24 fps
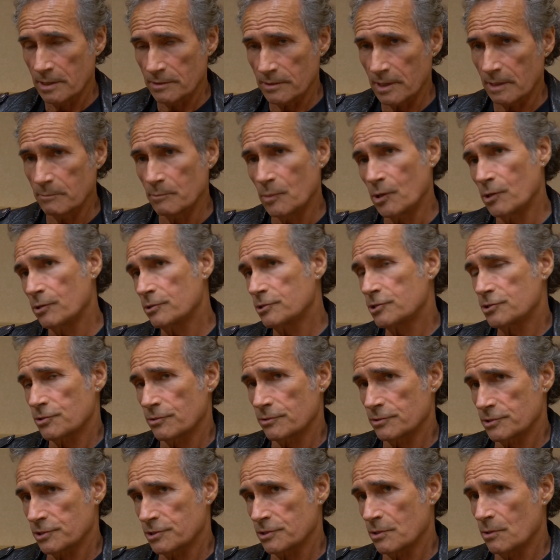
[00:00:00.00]
they merge
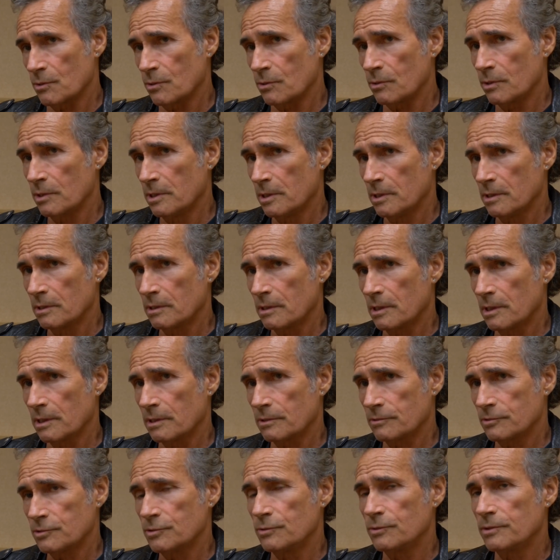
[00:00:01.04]
their soul
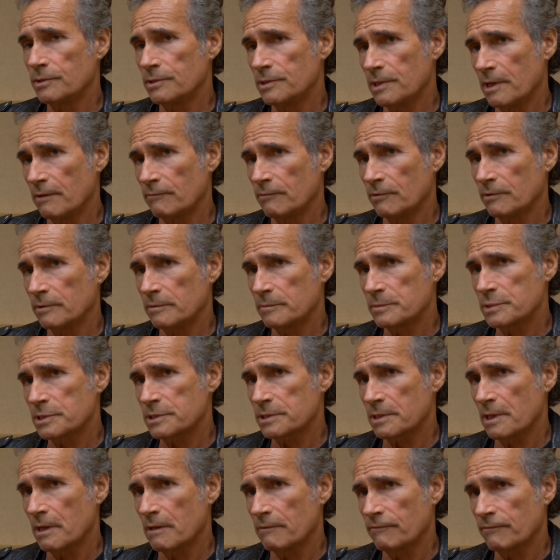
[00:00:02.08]
to the devil
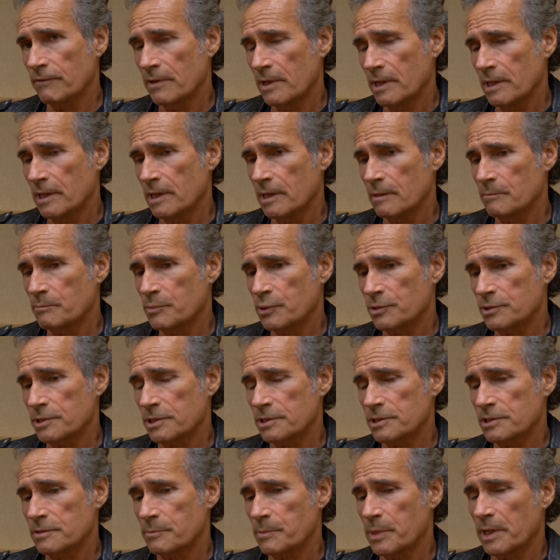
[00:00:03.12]
himself and
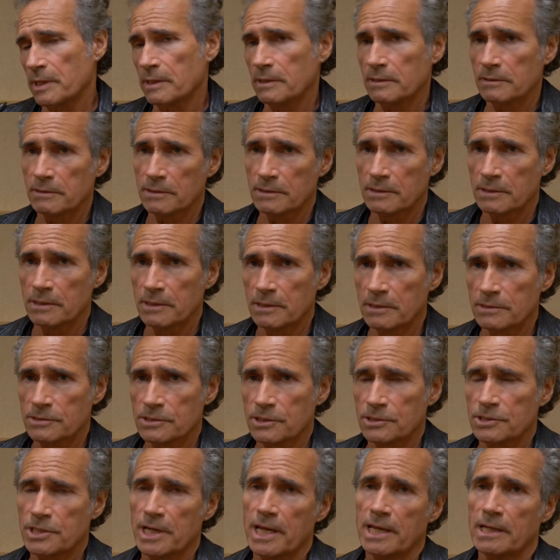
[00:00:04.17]
participate in the
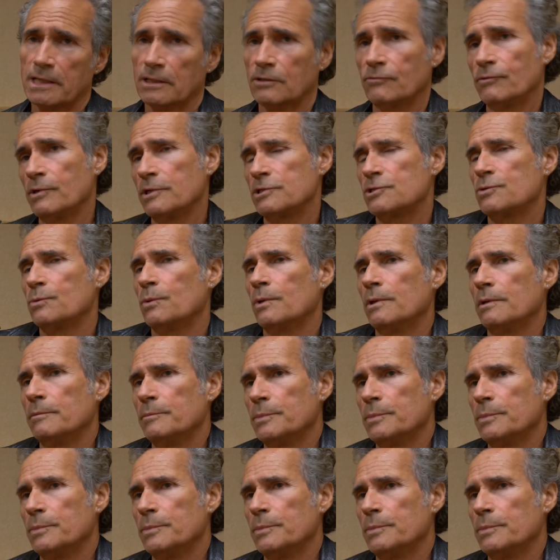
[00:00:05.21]
satanic ritual